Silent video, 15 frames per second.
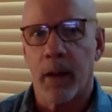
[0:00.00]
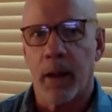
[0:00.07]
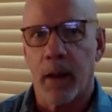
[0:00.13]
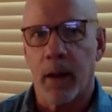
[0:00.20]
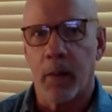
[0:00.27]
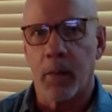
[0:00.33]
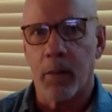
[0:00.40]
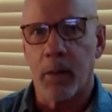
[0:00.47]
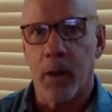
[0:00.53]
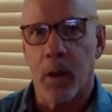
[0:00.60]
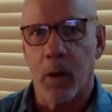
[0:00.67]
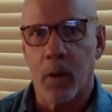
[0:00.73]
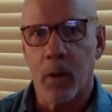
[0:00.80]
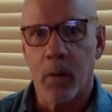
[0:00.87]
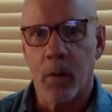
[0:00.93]

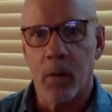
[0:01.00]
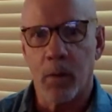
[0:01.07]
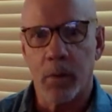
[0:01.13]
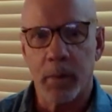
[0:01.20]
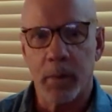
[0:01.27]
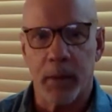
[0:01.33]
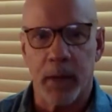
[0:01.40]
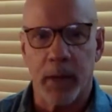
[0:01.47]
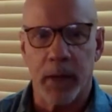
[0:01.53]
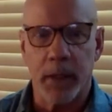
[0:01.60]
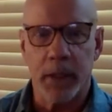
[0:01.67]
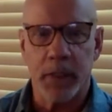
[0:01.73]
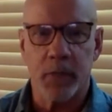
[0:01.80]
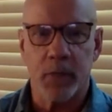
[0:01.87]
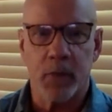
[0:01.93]
no one will be
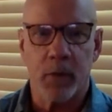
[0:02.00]
punished for